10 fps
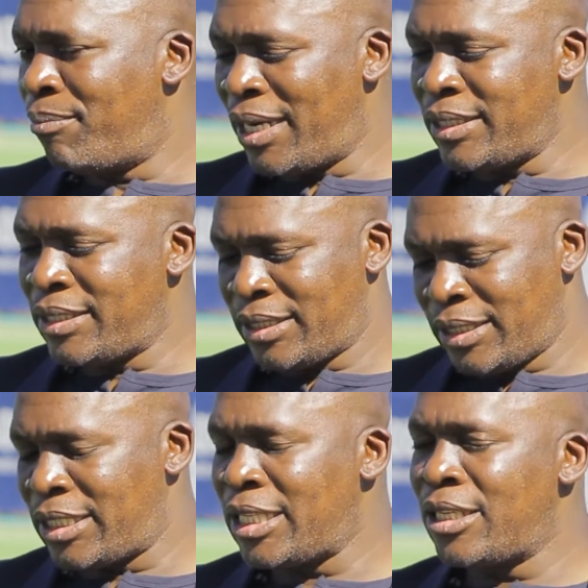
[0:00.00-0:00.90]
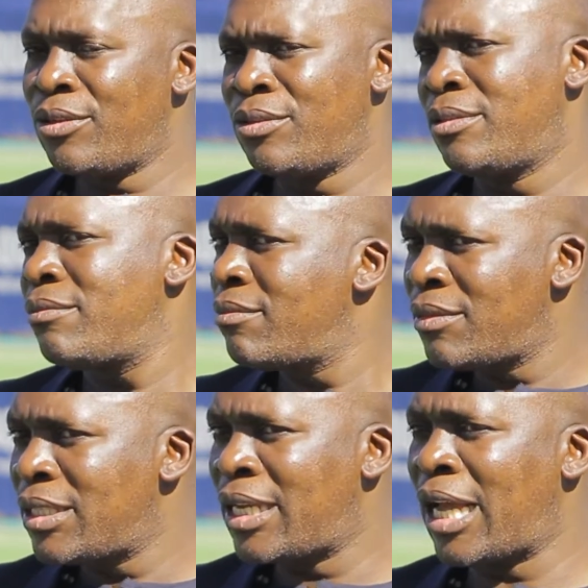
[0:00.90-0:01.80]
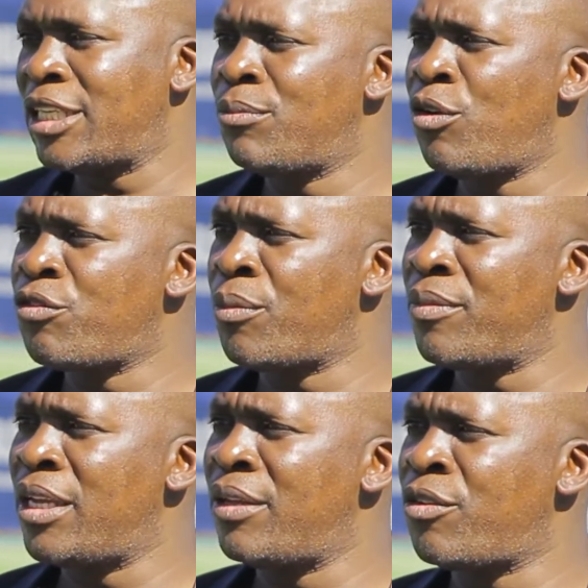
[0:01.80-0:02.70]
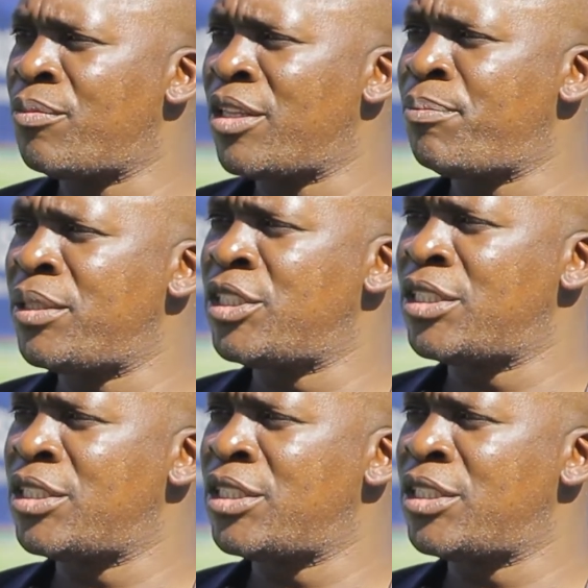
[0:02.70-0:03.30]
but the tendon cut him off from the pitch.